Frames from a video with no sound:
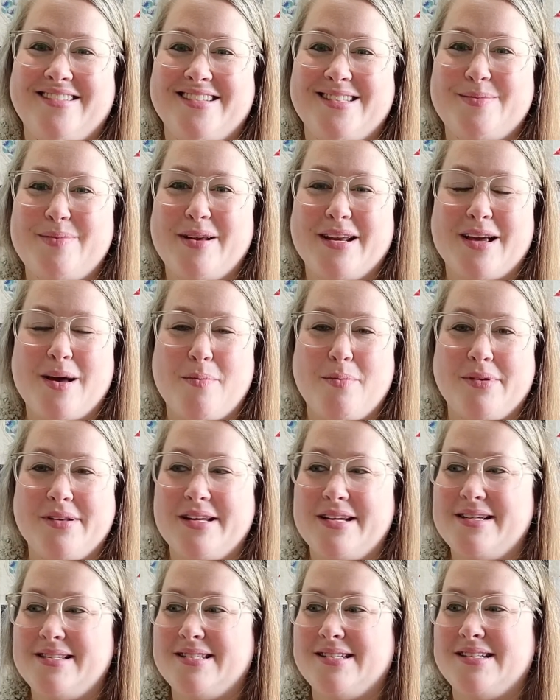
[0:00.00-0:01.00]
spend a couple
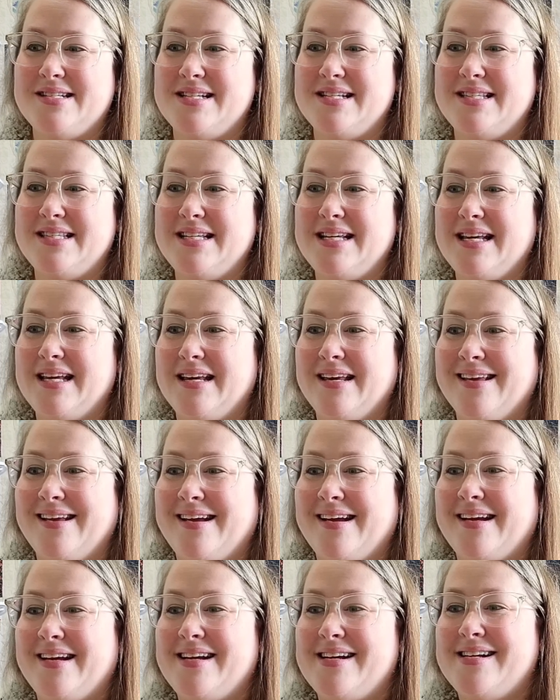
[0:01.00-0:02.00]
days in DC.
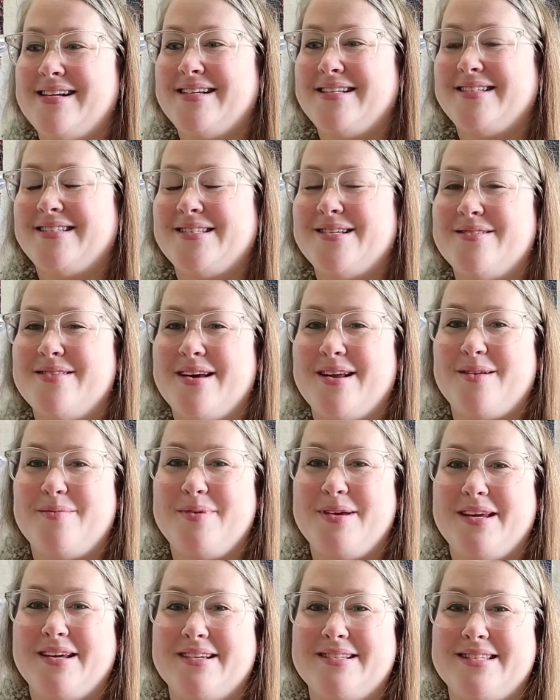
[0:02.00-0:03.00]
So that'll
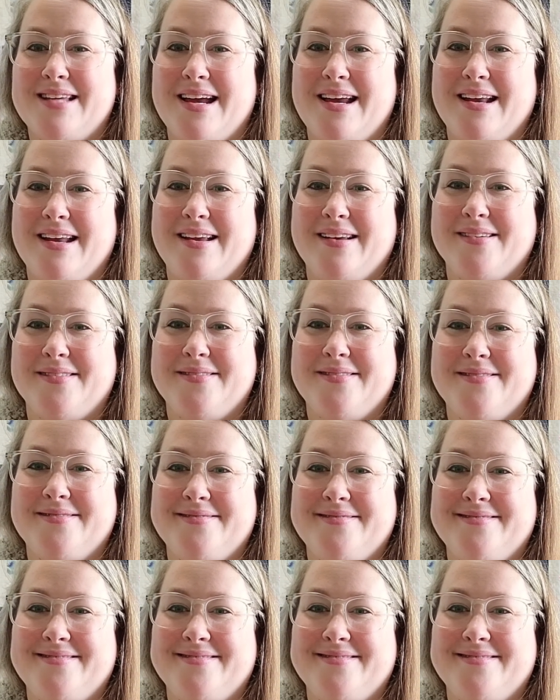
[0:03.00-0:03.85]
be exciting.